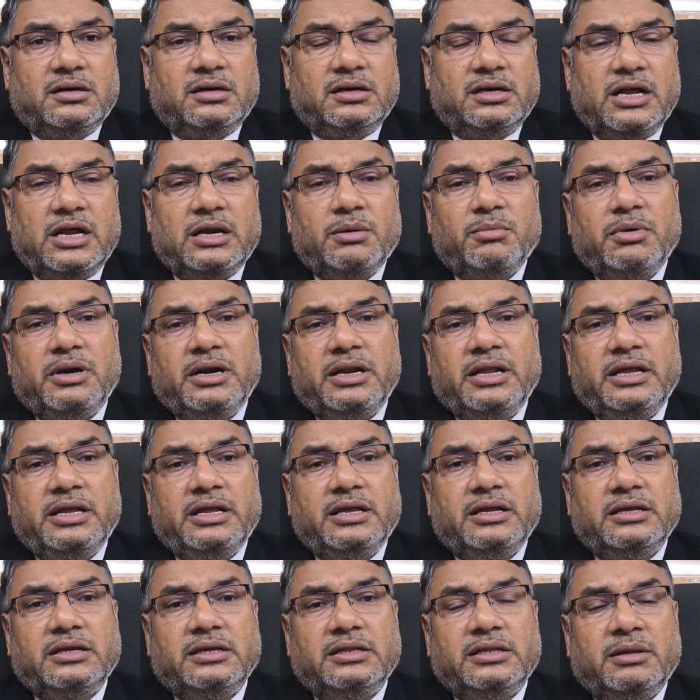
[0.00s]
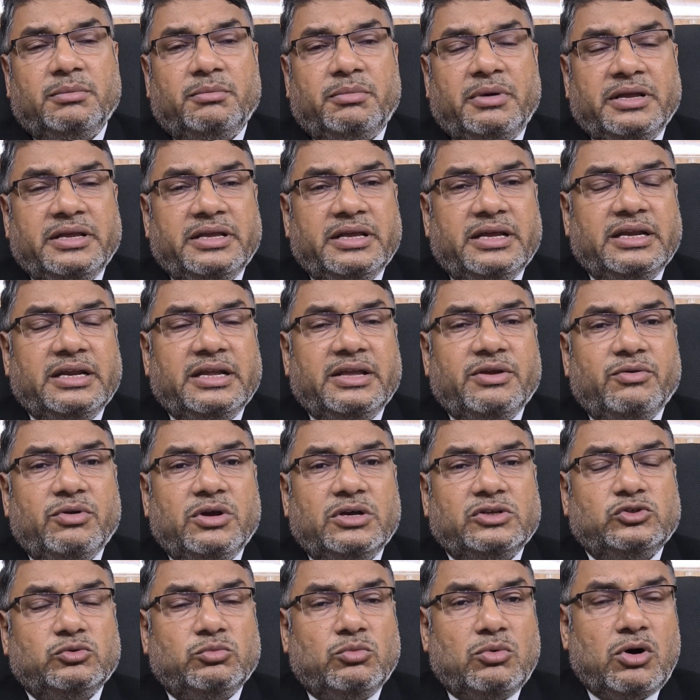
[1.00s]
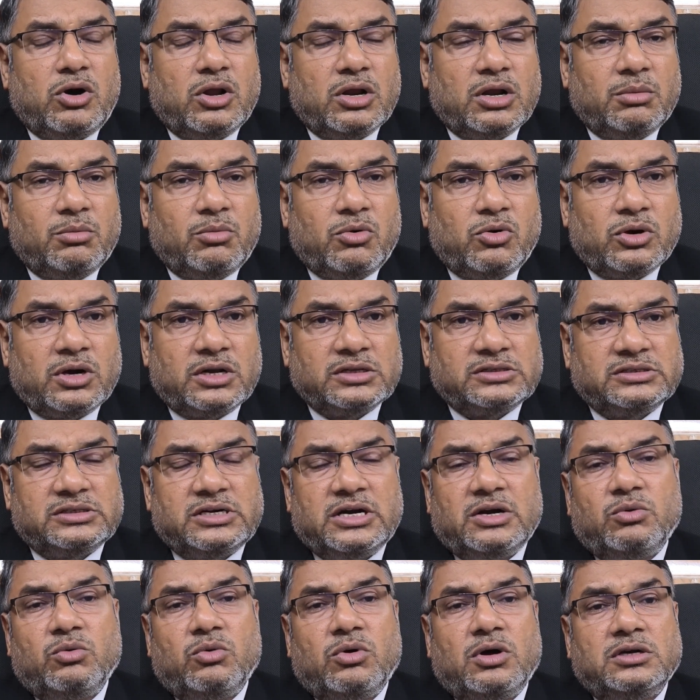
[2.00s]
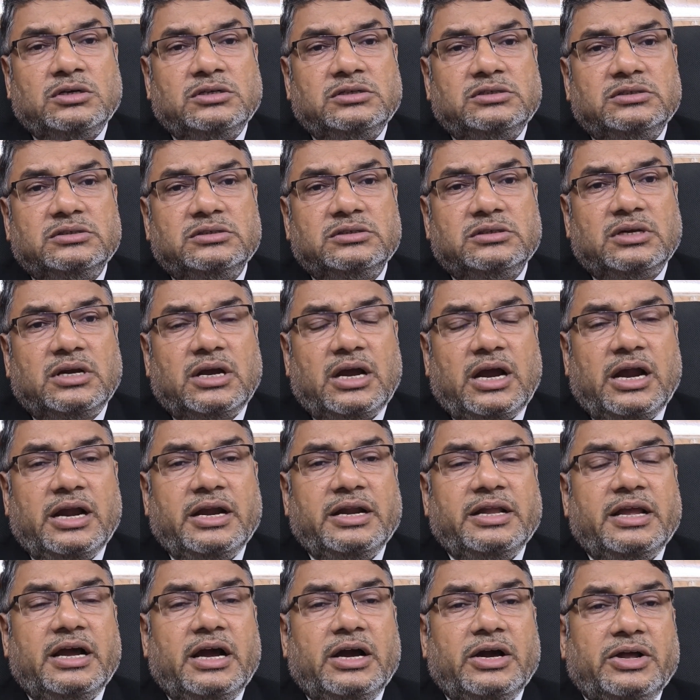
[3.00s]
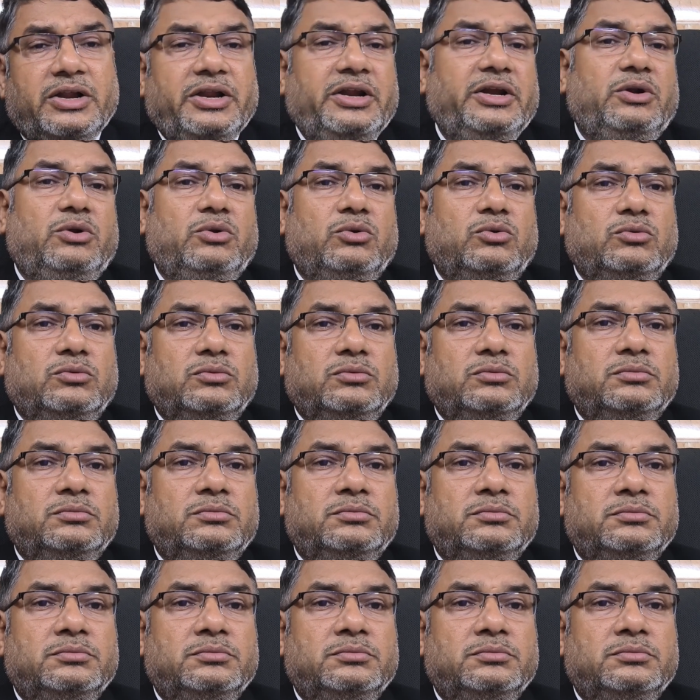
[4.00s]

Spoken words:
normally the buyer gives a small amount as an advance and he agreed to